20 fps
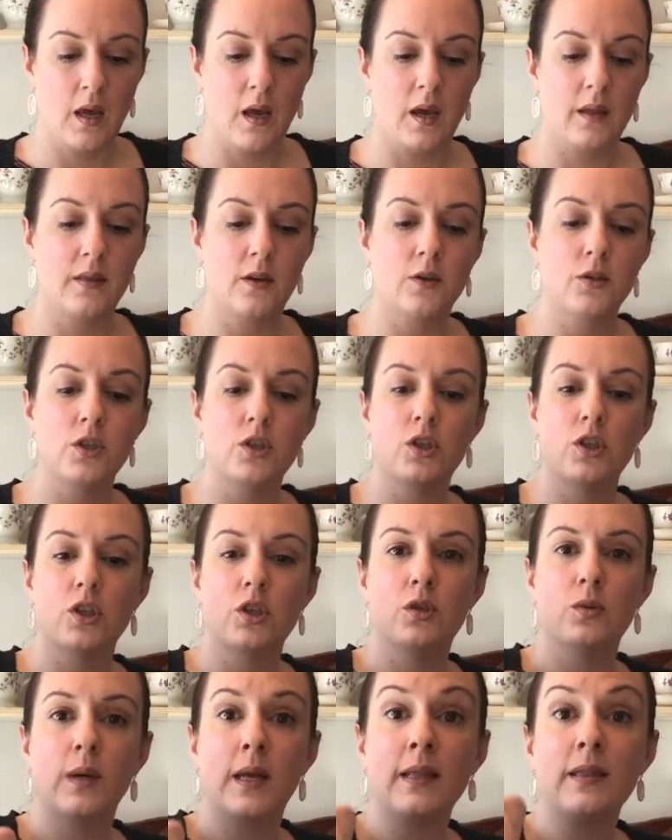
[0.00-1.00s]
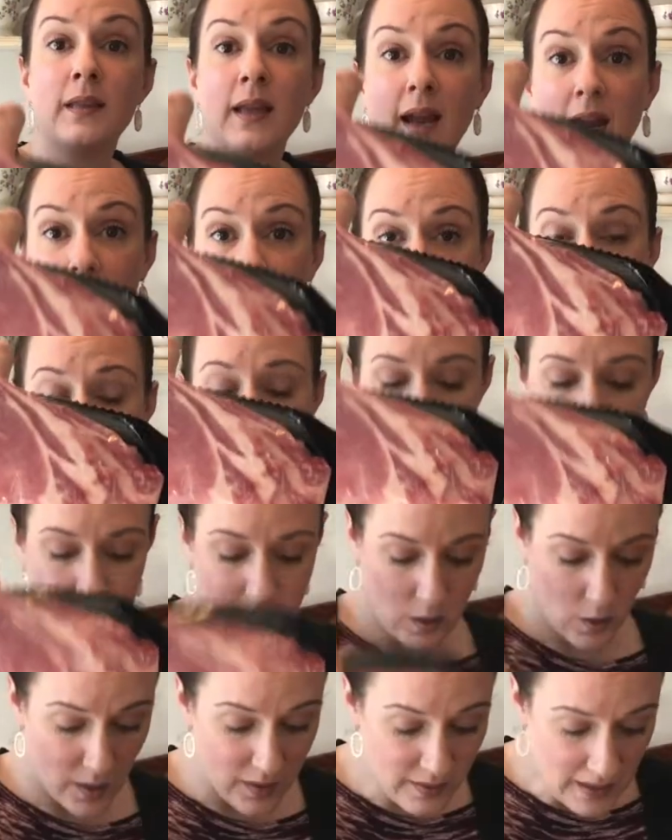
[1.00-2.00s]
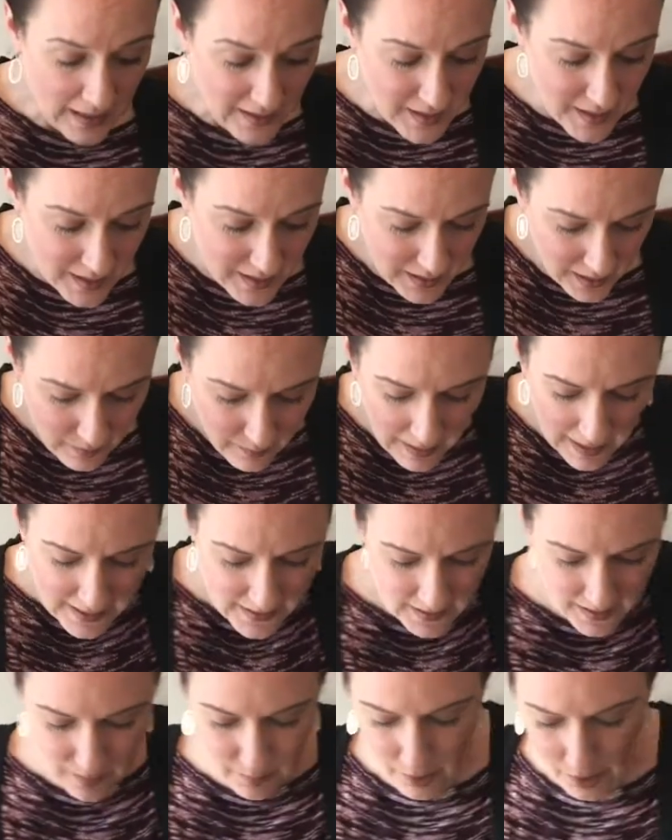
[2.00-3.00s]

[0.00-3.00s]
And there's 2 in there. And so that's a SunBasket